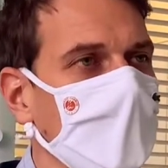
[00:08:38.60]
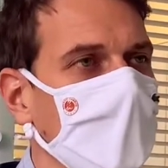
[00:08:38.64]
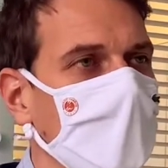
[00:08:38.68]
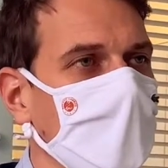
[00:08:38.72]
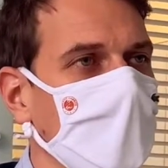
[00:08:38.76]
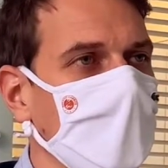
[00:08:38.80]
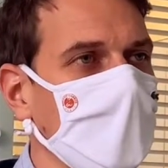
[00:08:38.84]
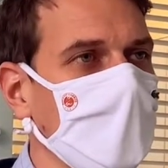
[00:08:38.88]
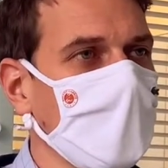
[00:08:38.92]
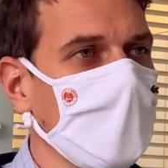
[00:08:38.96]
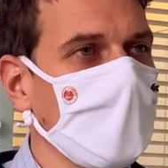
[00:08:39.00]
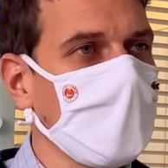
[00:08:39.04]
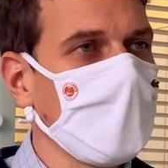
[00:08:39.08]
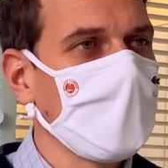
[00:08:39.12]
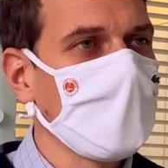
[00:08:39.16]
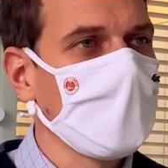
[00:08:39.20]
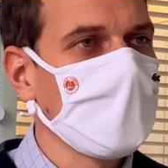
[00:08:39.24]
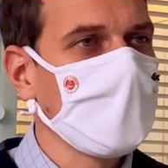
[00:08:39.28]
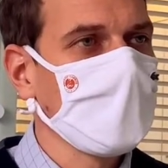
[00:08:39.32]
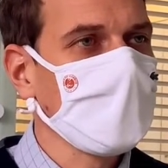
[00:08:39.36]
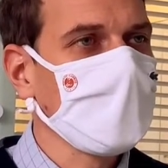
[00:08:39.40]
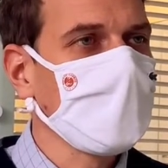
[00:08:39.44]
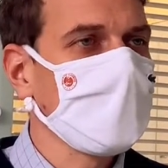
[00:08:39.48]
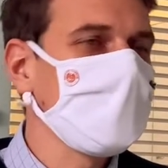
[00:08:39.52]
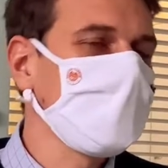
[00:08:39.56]

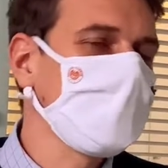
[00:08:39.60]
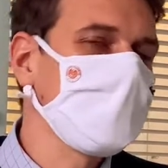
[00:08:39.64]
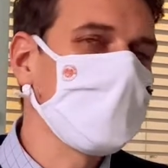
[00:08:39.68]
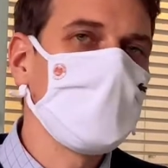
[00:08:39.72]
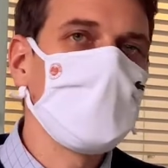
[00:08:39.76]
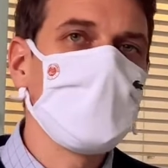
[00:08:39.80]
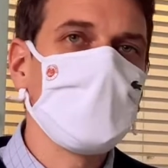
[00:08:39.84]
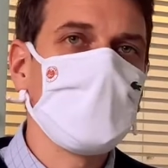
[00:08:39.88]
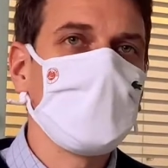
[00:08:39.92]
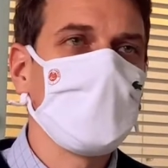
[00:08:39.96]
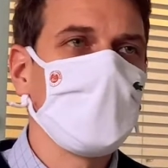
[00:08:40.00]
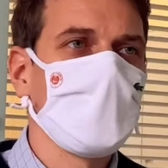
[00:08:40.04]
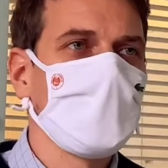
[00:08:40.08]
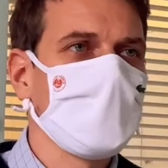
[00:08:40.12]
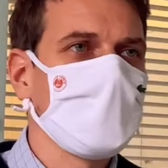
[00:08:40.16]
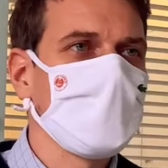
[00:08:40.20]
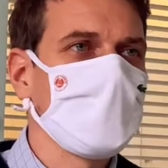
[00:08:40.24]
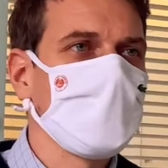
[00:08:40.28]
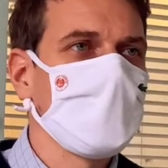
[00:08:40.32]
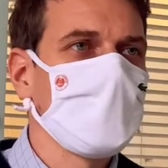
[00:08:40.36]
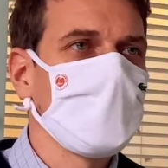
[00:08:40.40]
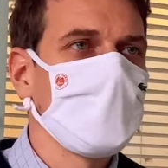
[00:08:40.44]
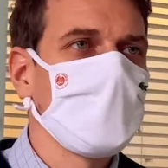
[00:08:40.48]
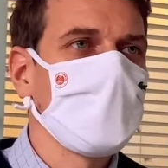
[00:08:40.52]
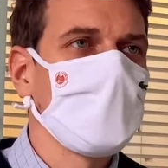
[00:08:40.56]
because it seems quite
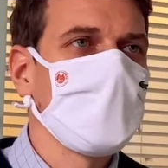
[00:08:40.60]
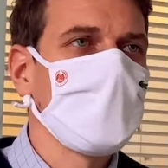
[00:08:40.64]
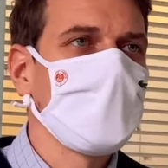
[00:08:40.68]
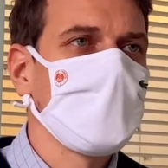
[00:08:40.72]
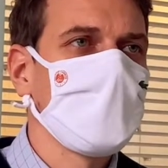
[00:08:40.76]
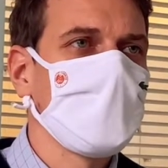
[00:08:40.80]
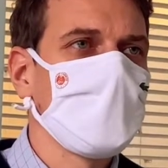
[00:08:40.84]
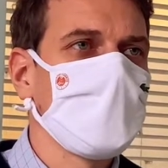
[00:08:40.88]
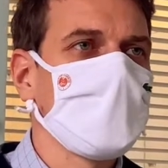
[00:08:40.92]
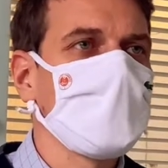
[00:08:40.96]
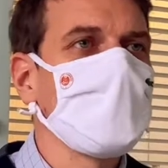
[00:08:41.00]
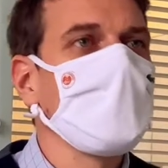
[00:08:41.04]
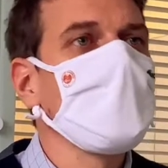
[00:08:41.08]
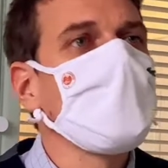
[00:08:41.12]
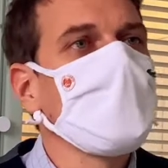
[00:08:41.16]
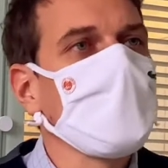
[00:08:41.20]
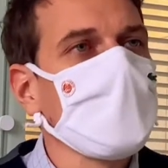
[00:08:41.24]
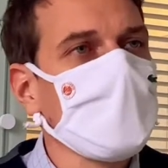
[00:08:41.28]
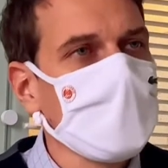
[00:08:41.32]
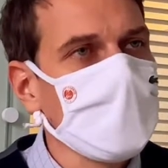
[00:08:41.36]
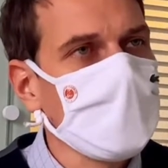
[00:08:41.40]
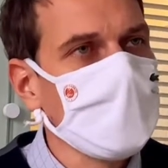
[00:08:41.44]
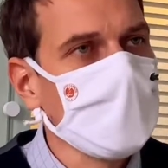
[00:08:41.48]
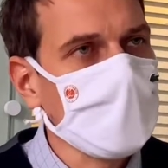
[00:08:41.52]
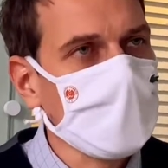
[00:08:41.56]
simple at
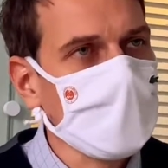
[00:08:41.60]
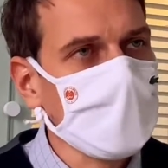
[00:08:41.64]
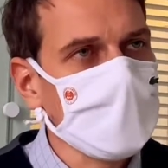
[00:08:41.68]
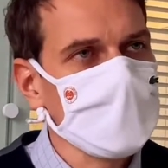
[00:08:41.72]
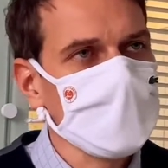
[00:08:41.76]
the beginning.